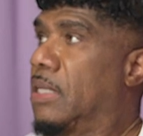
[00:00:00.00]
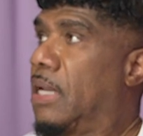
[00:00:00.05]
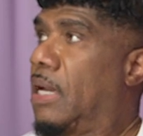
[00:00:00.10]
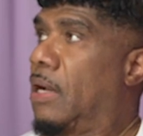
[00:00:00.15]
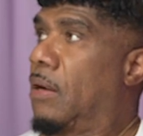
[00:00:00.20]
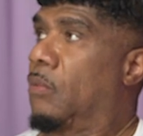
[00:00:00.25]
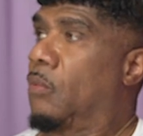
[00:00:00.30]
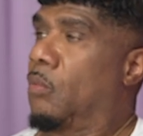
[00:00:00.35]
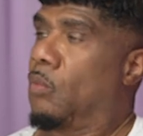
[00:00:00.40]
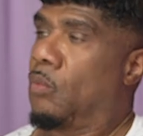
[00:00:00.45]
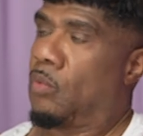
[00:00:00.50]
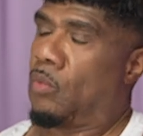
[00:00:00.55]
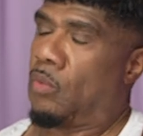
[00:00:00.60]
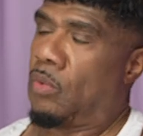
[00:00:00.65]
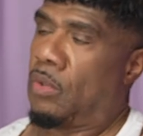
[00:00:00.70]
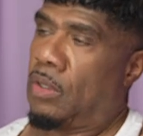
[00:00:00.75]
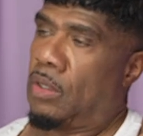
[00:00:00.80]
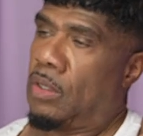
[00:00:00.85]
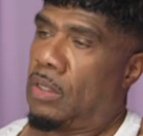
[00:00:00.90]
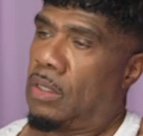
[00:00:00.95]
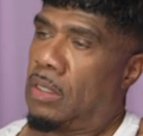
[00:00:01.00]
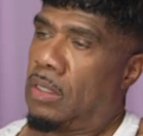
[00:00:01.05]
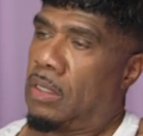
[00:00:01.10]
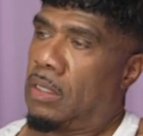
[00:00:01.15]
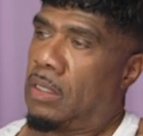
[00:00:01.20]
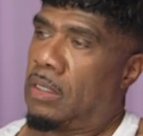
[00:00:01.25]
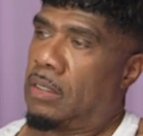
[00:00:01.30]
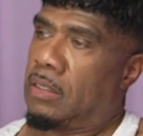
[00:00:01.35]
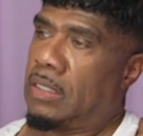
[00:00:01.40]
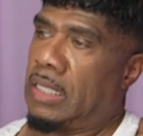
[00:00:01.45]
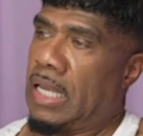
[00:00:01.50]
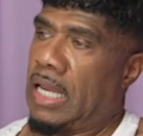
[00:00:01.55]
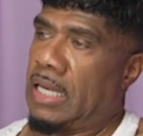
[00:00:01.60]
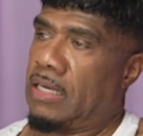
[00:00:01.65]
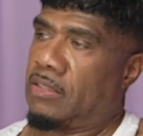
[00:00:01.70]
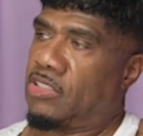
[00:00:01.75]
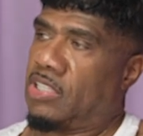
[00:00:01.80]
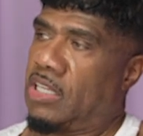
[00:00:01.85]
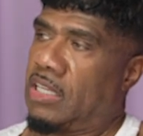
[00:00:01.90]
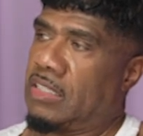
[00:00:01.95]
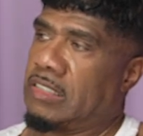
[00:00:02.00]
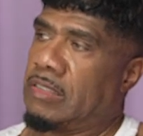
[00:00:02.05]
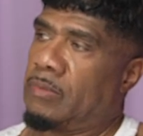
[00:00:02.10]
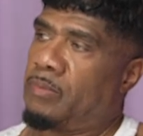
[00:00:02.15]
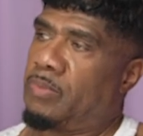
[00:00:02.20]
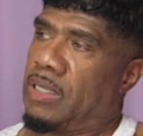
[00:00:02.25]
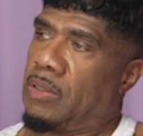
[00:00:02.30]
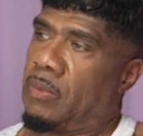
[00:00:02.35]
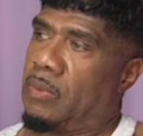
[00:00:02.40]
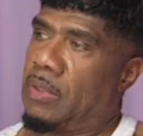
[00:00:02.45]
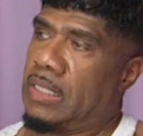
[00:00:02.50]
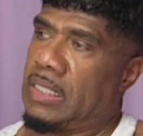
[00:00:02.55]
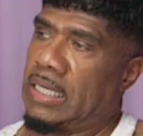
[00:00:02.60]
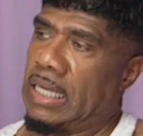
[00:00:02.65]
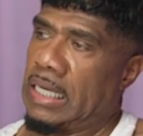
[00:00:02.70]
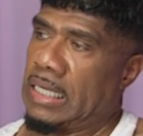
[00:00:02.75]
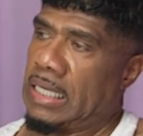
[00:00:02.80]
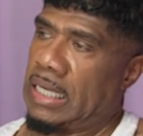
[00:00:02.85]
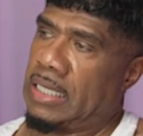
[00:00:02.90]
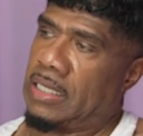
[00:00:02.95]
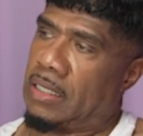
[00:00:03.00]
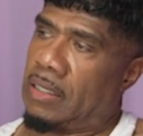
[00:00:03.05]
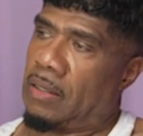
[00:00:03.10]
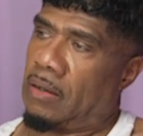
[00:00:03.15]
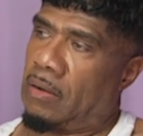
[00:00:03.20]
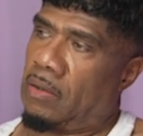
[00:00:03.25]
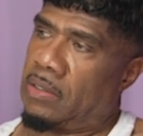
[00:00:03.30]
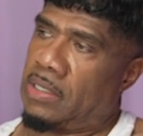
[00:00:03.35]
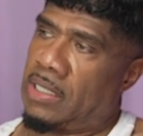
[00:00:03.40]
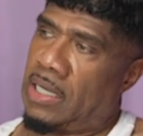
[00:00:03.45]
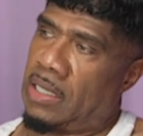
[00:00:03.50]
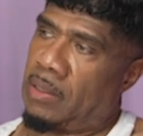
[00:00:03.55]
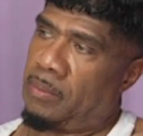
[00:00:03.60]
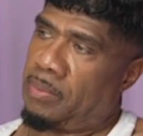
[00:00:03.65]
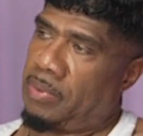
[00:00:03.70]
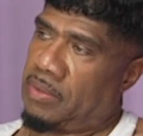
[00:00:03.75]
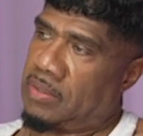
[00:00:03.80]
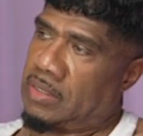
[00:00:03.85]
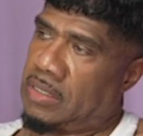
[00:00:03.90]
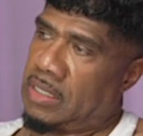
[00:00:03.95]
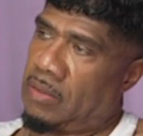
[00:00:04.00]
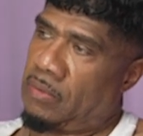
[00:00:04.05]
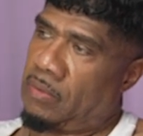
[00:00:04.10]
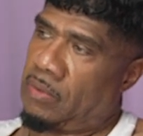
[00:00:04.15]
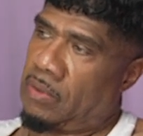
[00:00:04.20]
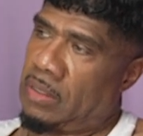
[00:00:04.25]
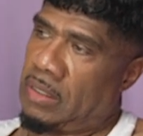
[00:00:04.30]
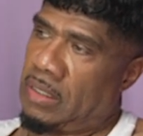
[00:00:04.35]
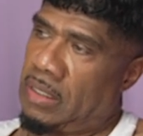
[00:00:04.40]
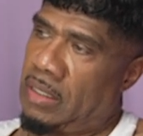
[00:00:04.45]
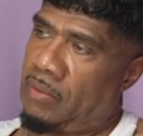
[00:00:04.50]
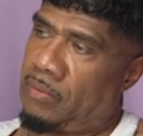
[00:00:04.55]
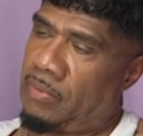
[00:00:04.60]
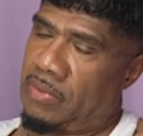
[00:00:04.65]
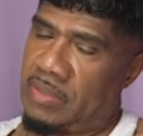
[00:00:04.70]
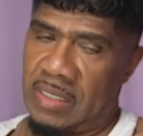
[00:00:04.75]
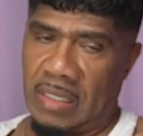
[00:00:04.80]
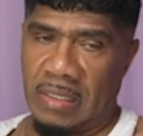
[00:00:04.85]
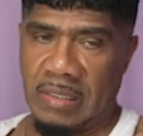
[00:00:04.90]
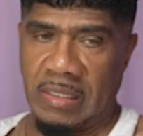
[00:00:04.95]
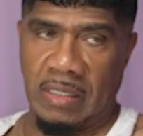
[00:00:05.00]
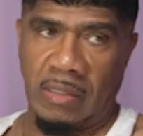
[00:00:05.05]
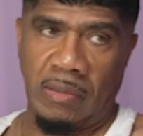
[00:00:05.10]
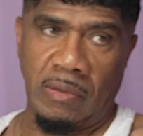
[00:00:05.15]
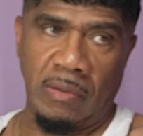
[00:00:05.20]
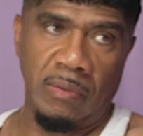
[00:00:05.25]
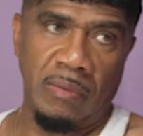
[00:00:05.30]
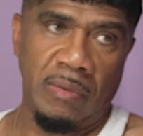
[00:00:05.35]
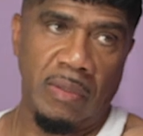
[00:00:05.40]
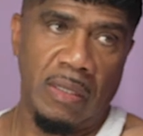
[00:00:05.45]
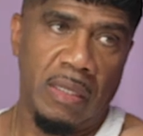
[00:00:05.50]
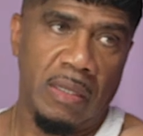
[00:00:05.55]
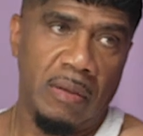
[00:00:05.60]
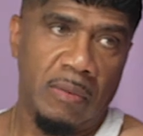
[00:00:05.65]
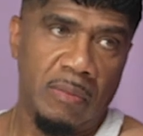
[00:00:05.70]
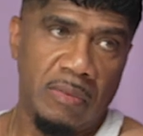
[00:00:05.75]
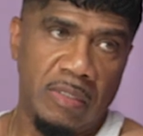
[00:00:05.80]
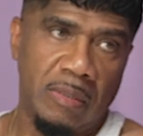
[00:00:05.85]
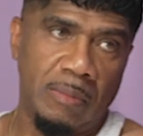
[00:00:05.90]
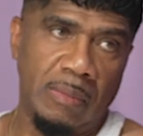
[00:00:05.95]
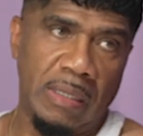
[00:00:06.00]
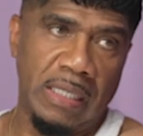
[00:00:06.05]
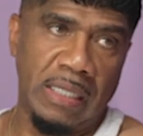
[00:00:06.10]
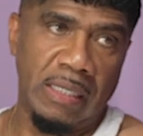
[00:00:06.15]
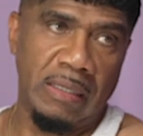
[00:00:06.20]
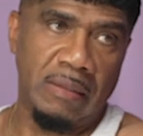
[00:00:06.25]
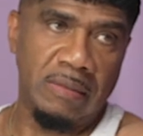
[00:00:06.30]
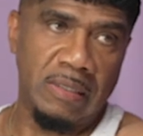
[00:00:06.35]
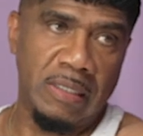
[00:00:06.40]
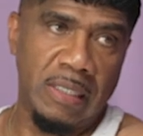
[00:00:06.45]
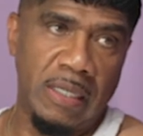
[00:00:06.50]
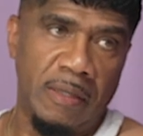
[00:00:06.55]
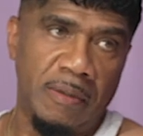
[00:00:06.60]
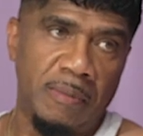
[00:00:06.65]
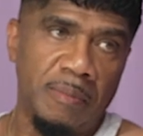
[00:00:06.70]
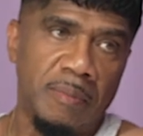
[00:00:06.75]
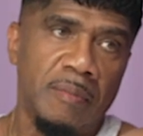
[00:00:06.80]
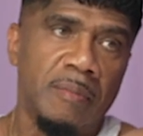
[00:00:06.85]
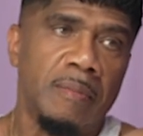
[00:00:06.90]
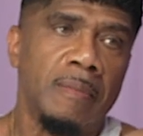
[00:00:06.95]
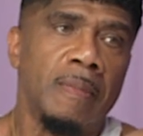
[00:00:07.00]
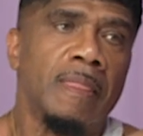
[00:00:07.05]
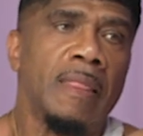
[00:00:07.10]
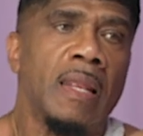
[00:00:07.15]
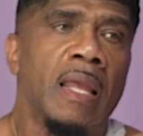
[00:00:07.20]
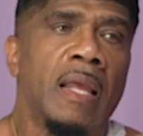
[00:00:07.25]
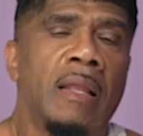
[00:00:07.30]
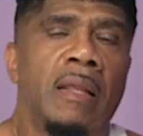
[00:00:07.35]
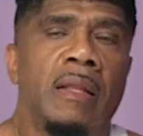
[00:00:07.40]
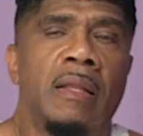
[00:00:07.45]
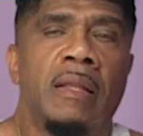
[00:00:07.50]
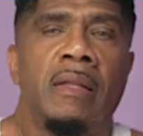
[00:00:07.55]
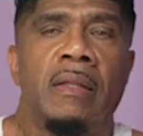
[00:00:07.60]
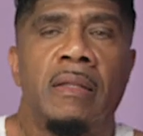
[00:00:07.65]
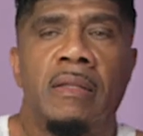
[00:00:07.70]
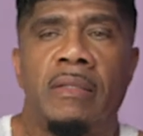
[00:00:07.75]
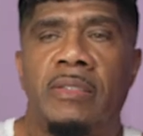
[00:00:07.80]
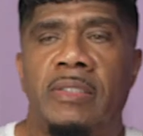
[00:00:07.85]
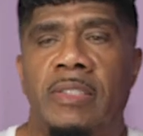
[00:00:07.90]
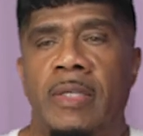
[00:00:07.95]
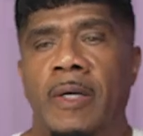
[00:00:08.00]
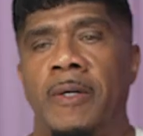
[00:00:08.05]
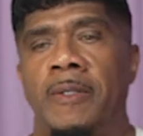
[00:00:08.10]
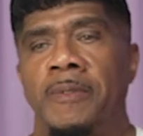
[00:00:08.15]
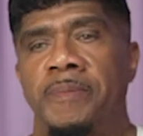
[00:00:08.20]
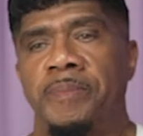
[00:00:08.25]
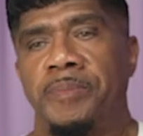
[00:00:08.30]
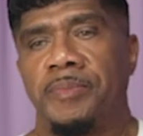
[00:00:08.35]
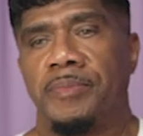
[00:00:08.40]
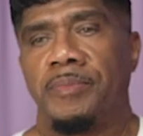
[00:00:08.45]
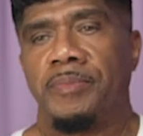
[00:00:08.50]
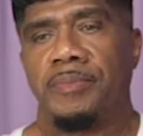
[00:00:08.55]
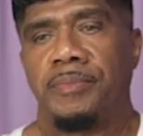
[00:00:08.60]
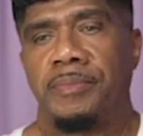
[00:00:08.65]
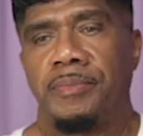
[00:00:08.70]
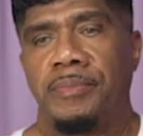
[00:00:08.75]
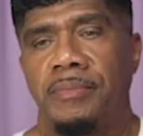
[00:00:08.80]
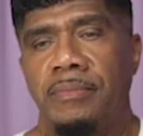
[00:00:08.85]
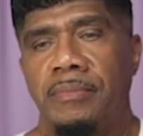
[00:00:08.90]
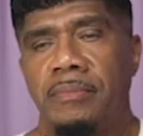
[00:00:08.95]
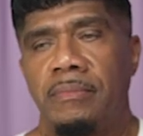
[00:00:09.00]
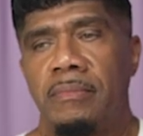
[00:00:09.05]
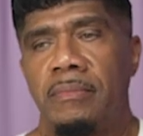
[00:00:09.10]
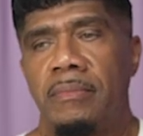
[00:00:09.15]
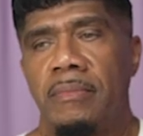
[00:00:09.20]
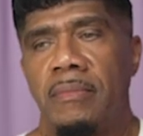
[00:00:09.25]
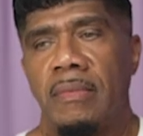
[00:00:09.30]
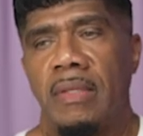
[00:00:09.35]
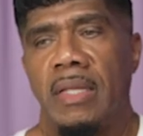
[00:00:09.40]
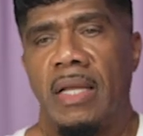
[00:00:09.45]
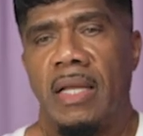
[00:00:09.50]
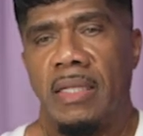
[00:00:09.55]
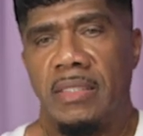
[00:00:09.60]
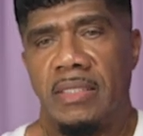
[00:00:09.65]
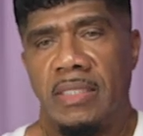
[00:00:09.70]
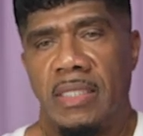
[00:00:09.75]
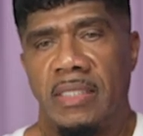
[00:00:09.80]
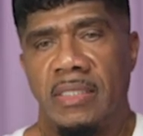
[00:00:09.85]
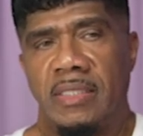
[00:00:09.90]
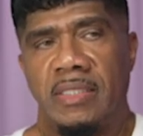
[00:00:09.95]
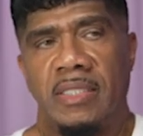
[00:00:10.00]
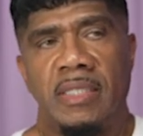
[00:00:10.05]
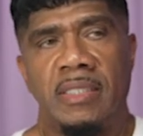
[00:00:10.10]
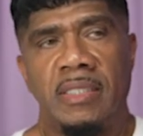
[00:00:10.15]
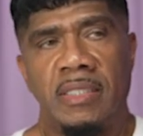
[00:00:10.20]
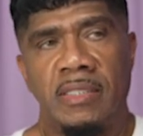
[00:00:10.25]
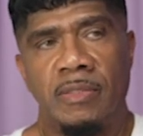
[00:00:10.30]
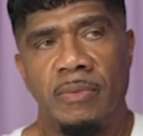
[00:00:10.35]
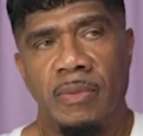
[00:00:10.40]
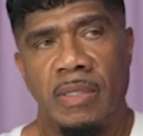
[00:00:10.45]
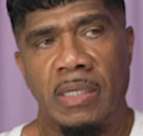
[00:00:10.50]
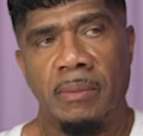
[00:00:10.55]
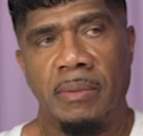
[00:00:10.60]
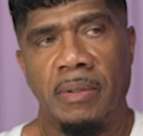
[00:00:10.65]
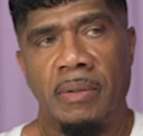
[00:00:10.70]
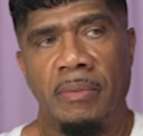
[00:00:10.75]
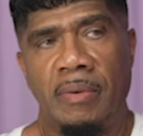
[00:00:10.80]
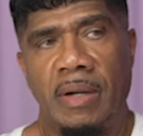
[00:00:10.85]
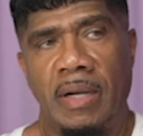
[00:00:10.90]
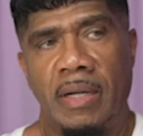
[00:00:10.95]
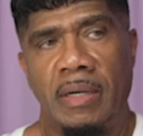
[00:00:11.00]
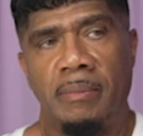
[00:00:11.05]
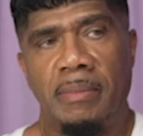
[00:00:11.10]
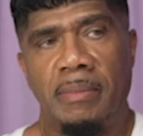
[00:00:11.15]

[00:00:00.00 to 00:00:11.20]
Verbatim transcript: now, they had a chance to be with, and they let it go. And now the person they really loved was out there with somebody, somebody else. Somebody else. Wow. So I said, this is what I'm going to write